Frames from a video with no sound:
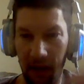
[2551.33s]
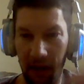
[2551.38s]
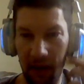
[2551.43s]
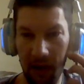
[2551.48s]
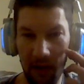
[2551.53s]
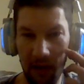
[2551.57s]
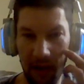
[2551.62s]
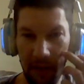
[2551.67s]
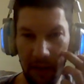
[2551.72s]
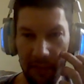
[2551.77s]

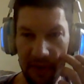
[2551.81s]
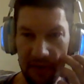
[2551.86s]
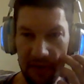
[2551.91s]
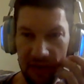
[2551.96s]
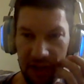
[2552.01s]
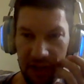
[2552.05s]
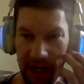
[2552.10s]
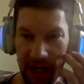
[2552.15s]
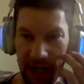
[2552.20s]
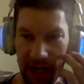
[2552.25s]
Oh, I
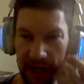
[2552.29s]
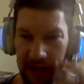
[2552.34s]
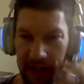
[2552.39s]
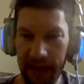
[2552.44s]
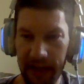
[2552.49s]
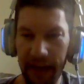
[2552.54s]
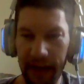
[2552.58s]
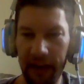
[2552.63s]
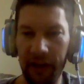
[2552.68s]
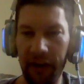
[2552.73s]
missed JD
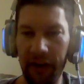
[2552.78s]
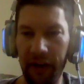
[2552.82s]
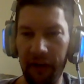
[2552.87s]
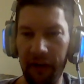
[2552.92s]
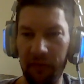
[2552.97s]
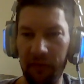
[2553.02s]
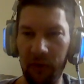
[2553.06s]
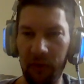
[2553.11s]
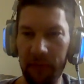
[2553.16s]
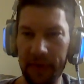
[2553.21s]
taking
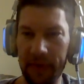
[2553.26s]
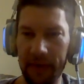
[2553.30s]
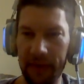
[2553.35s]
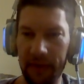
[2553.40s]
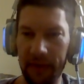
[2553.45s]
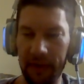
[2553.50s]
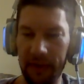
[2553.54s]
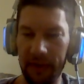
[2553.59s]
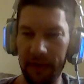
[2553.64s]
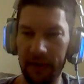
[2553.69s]
off. Whoops.
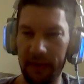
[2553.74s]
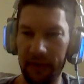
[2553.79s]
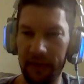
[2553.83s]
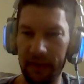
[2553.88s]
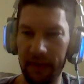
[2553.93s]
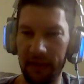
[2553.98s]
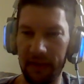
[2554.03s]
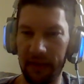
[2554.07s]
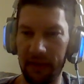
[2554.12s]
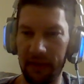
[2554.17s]

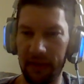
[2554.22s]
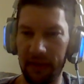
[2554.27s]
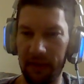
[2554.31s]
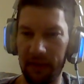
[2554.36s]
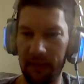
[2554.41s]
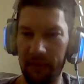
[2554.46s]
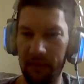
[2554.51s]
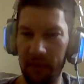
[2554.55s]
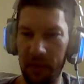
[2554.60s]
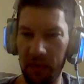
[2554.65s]

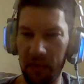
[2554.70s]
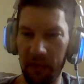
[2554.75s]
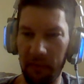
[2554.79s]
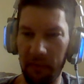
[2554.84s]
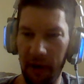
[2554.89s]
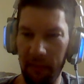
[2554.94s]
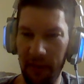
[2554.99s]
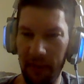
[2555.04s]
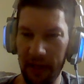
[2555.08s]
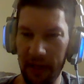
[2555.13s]
Doing
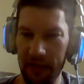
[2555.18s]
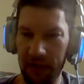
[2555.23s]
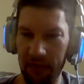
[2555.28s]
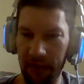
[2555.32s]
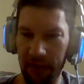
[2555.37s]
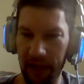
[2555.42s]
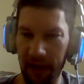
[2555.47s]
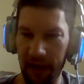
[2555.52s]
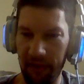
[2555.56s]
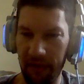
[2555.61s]
my best to
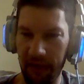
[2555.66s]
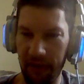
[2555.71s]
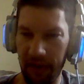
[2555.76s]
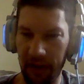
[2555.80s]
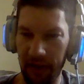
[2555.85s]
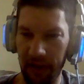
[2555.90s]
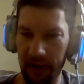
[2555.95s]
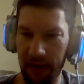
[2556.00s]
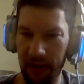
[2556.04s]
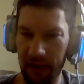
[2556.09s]
read
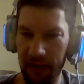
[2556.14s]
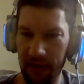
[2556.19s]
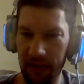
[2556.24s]
everything.